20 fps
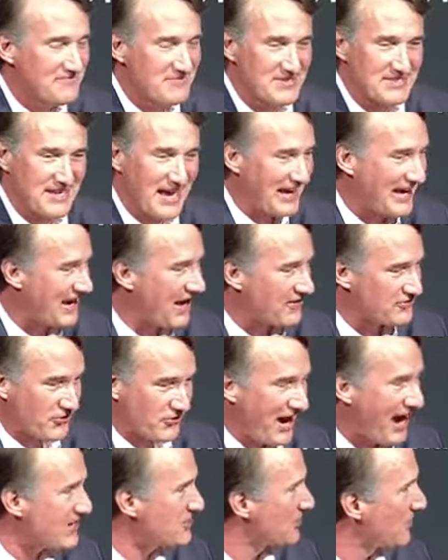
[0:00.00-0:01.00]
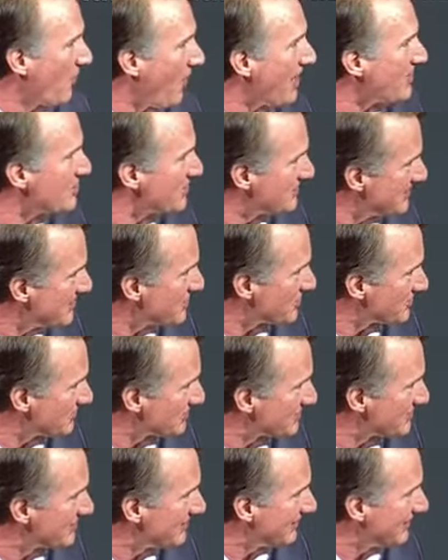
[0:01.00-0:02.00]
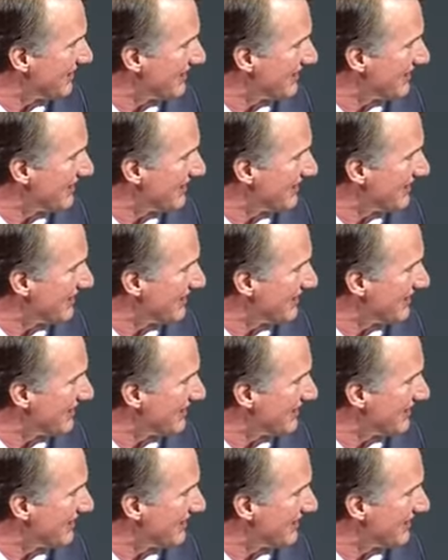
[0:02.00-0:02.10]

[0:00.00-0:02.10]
taking out trash and washing dishes.